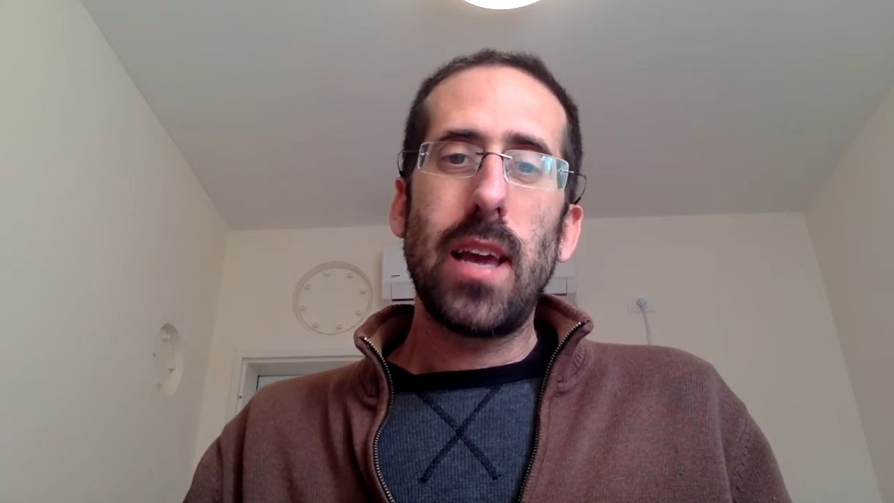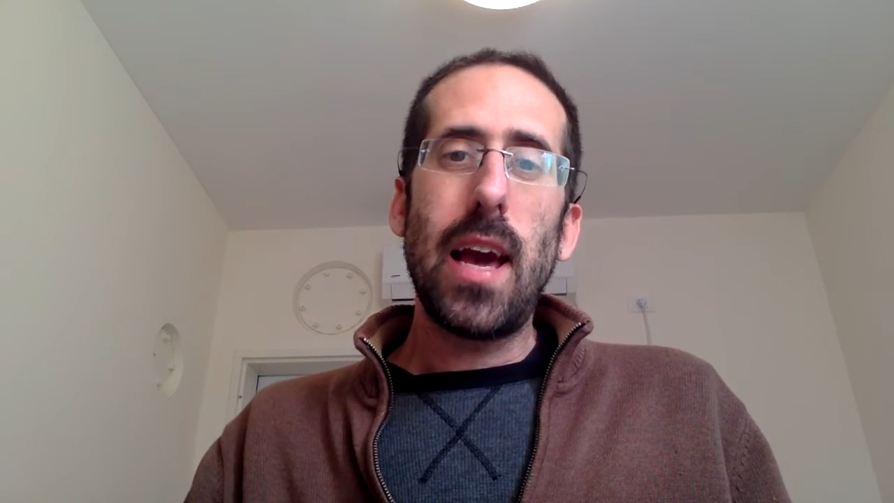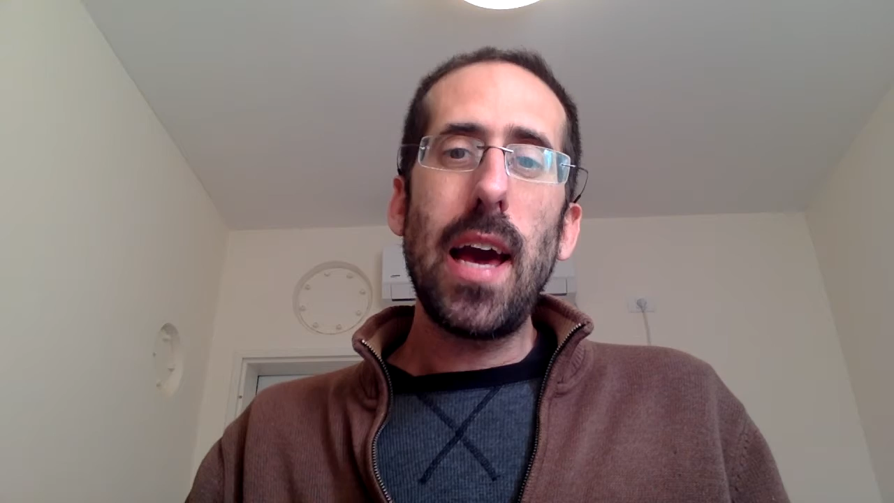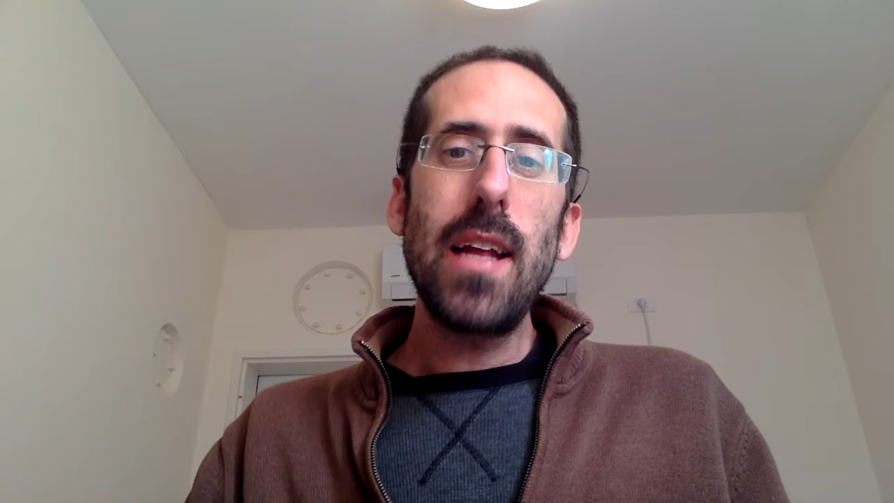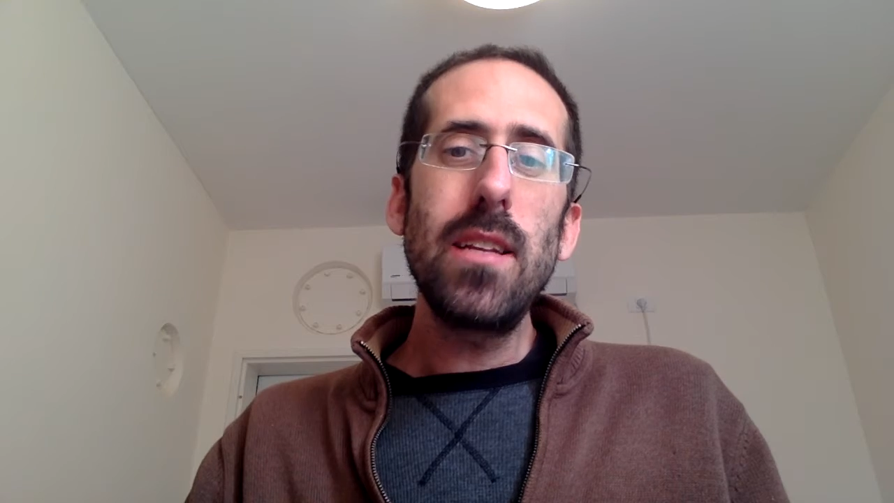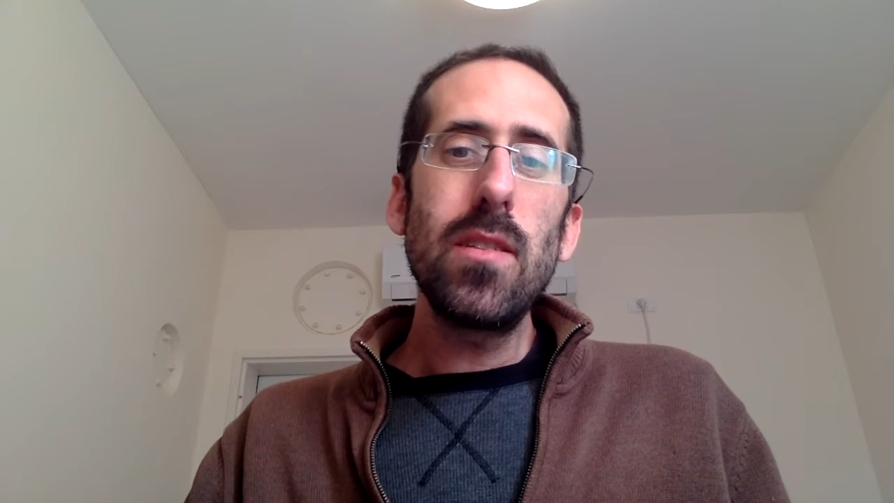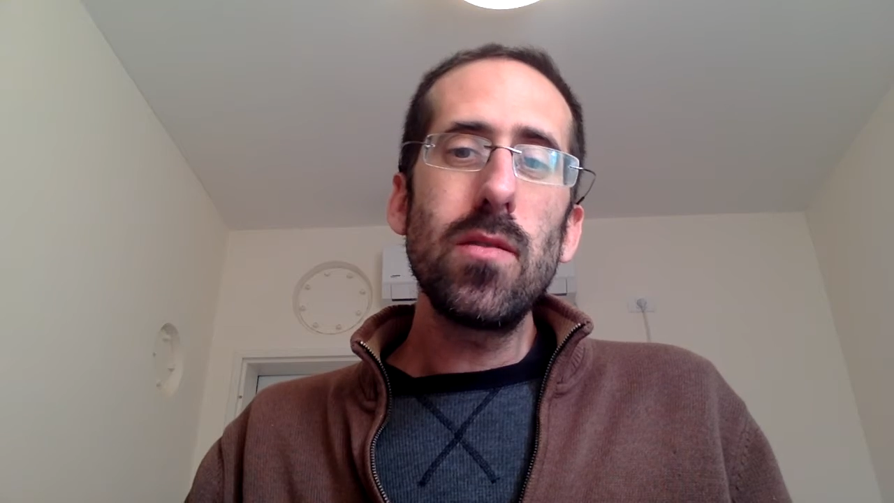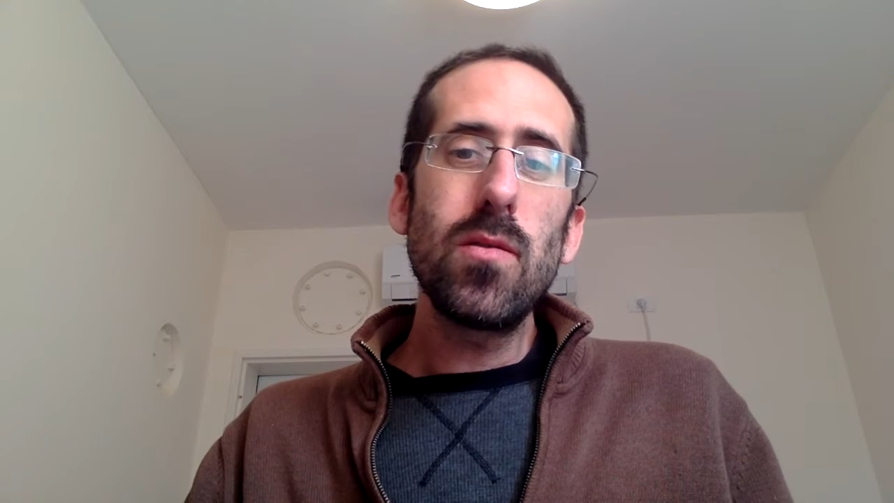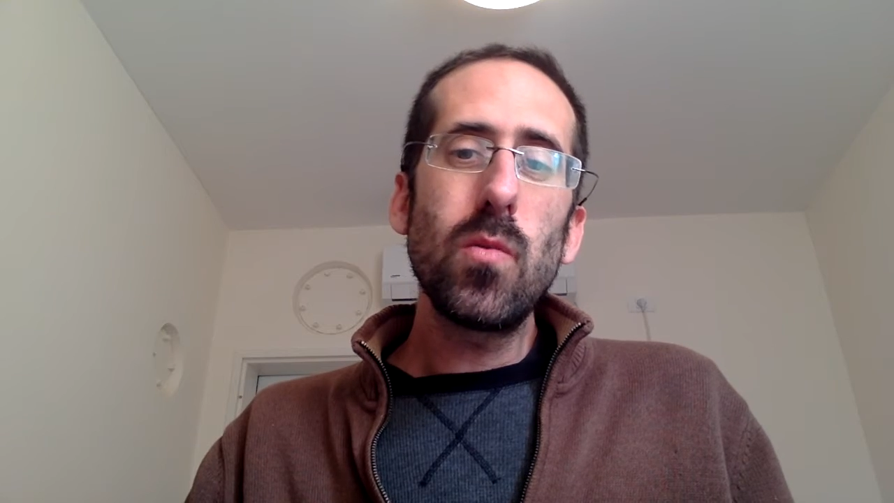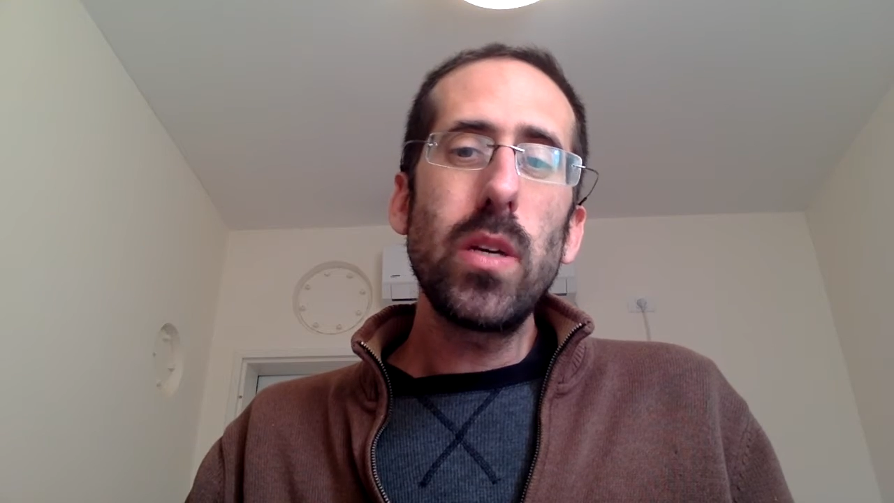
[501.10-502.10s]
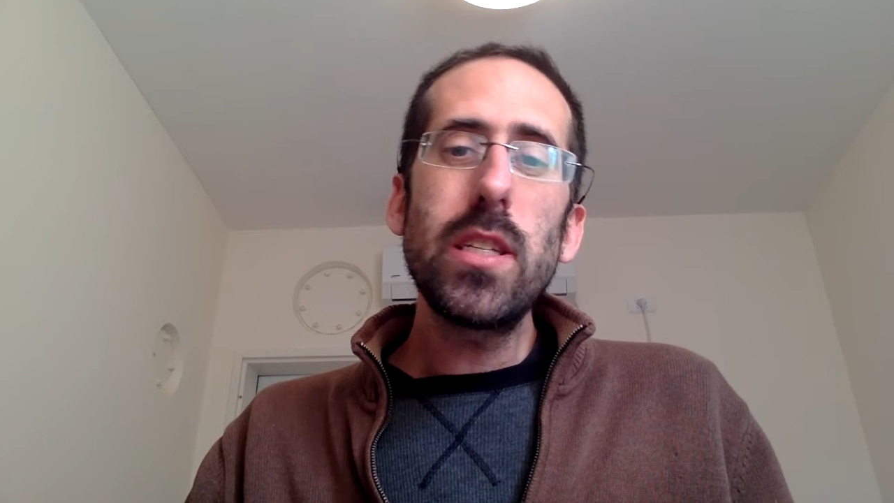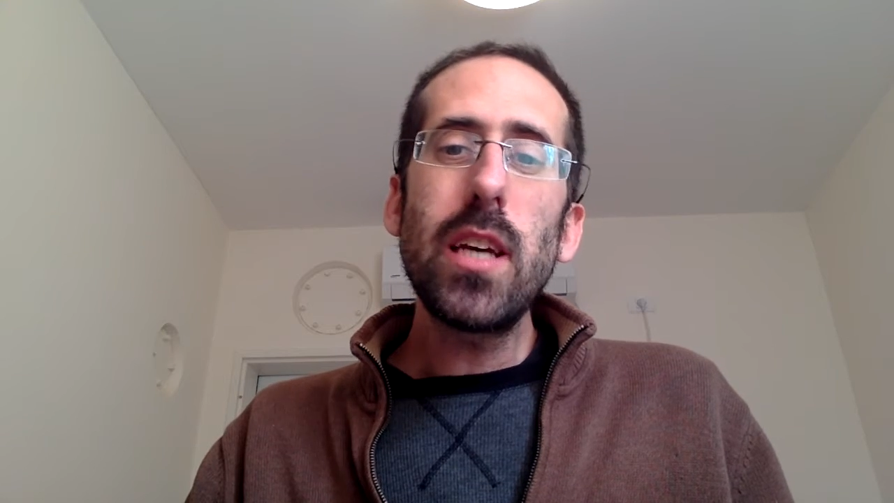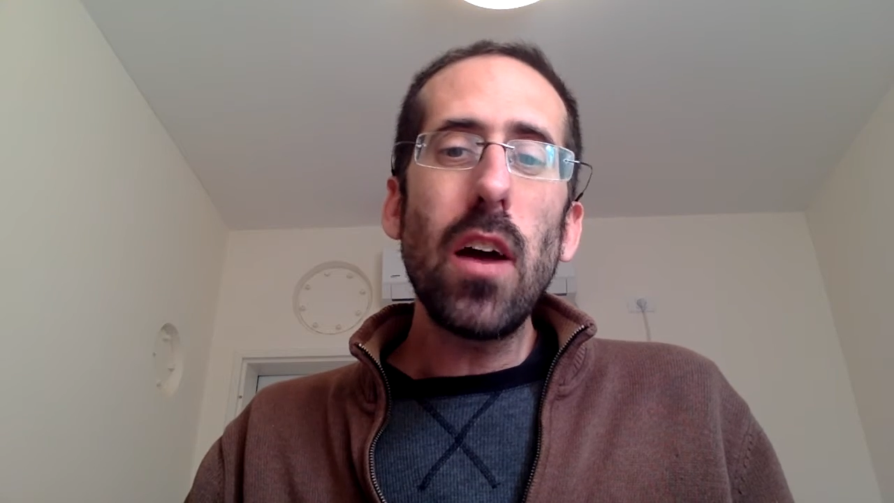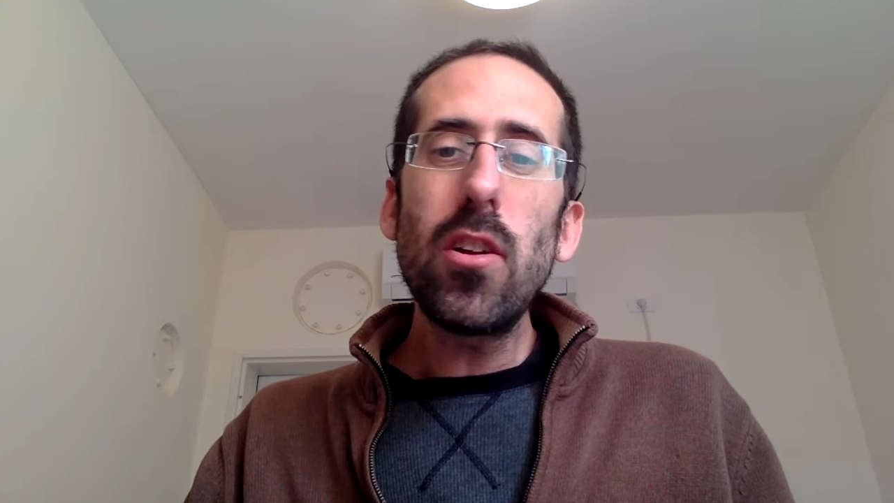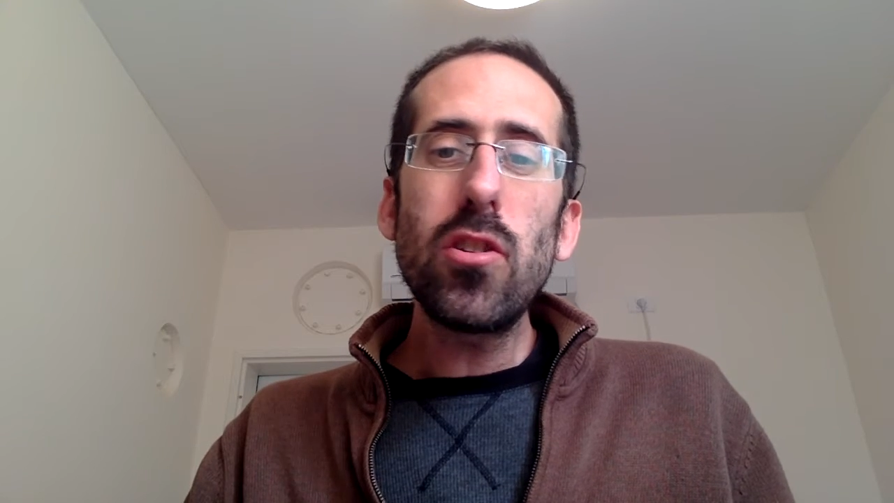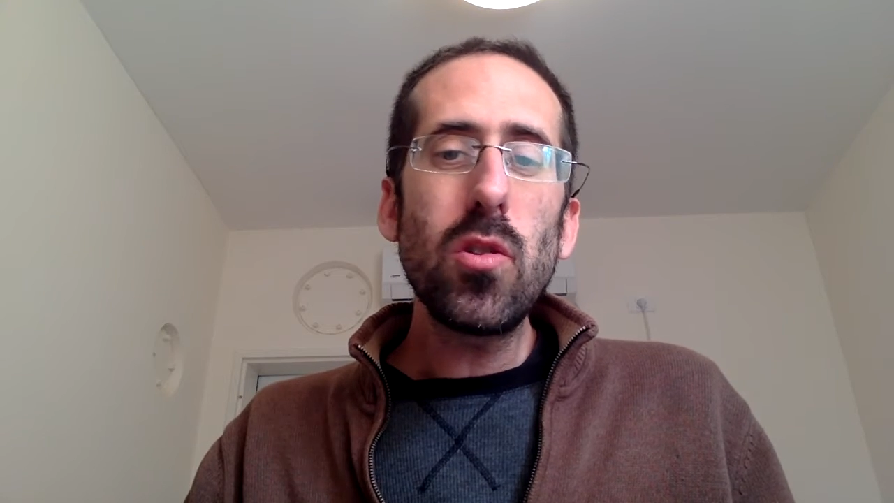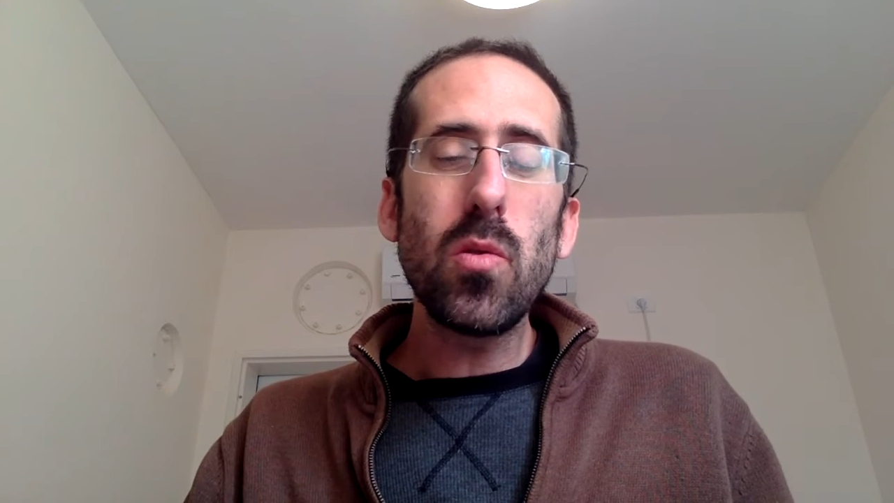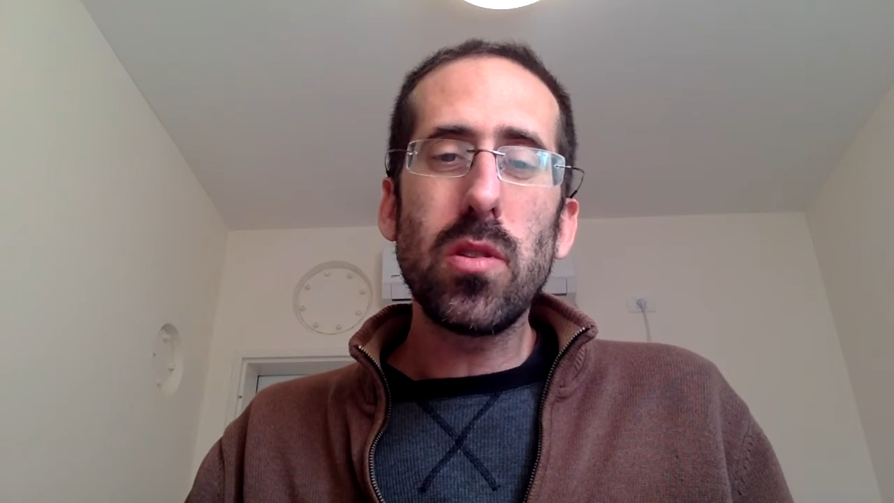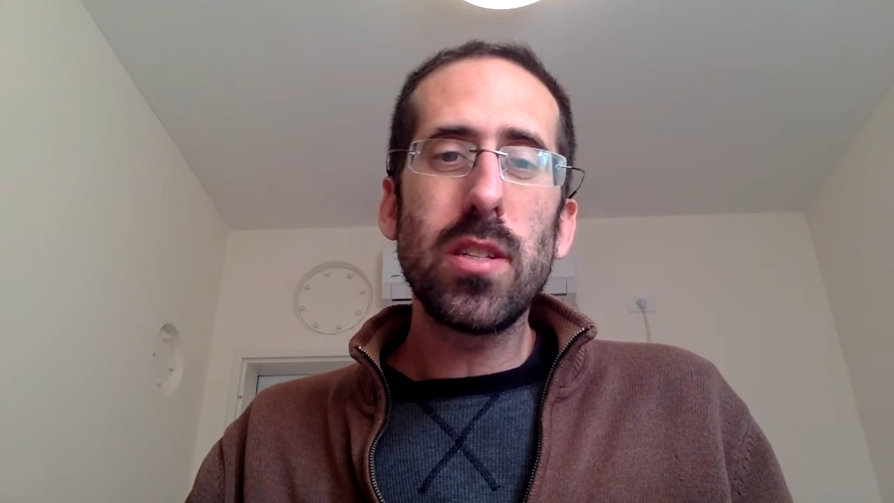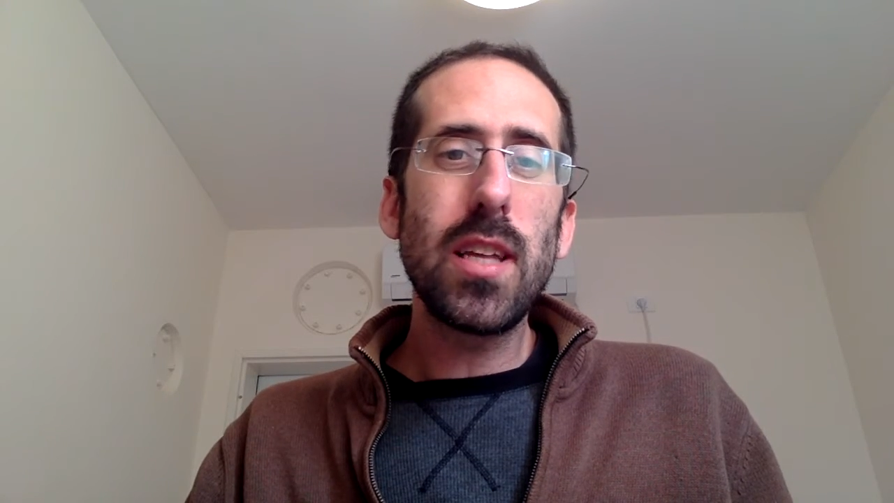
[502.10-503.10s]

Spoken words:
And we see other truths,